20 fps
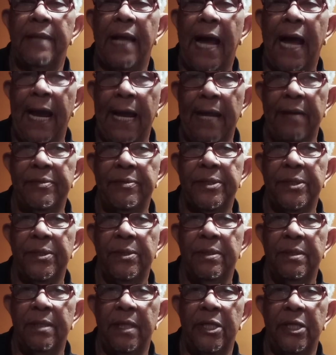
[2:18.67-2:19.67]

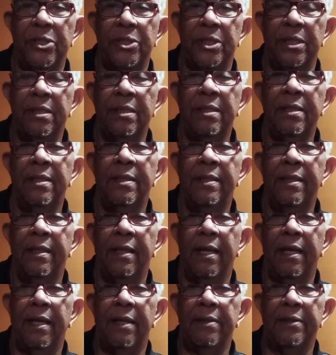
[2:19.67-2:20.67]
Ives engine
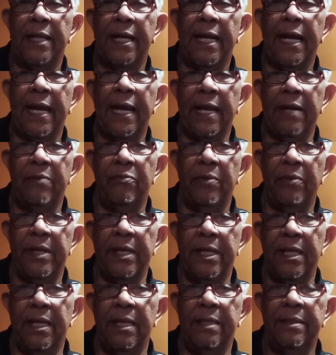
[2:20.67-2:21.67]
that I had
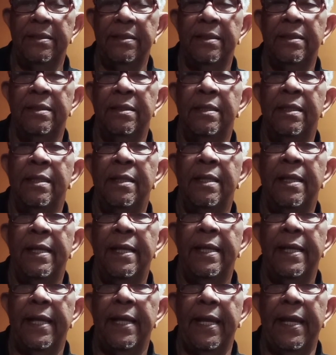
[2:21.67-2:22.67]
redone,
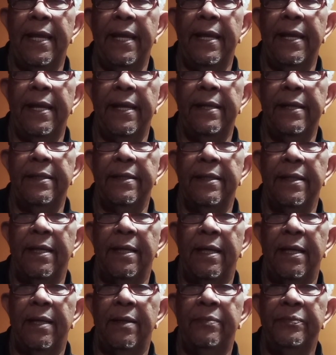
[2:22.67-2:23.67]
and
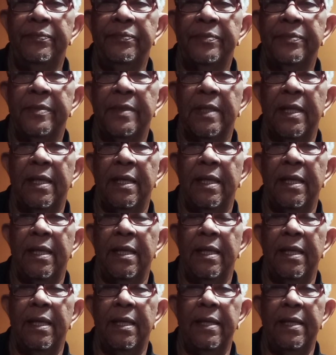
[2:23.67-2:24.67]

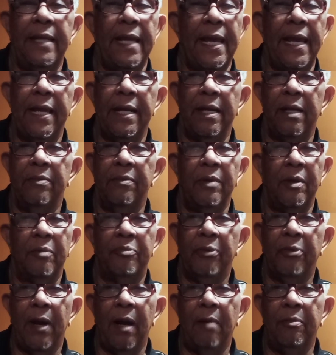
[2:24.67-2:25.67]
it had a
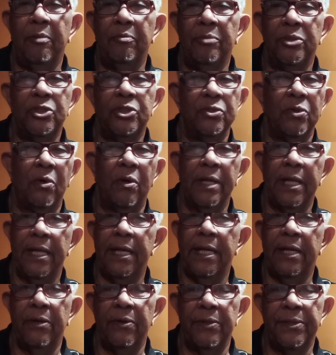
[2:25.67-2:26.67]
problem, a short
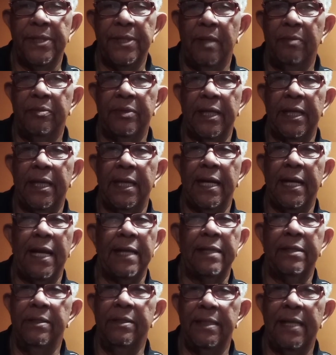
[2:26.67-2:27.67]
in it or something, and
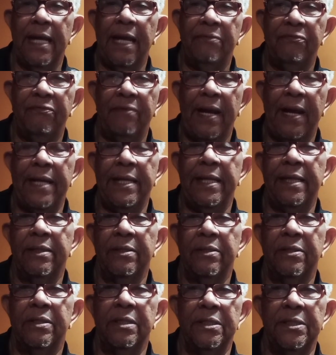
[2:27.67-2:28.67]
I could not find it
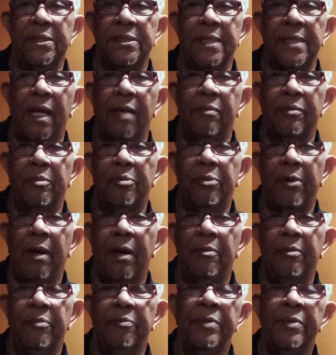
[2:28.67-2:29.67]
and couldn't solve the
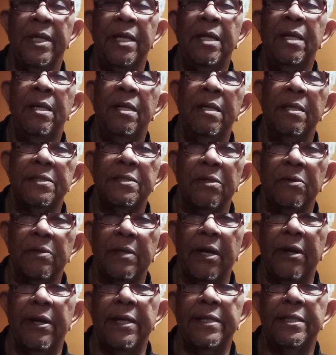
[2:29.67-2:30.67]
problem. So
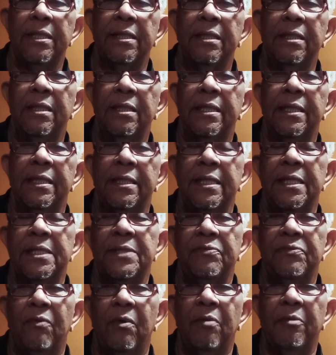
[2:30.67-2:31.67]
Gary took a look at
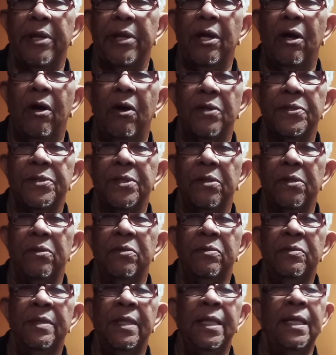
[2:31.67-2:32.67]
this for me
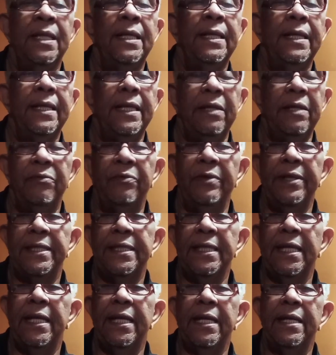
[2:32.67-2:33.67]
also. He
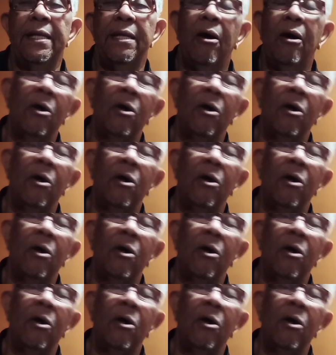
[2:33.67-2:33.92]
redid it.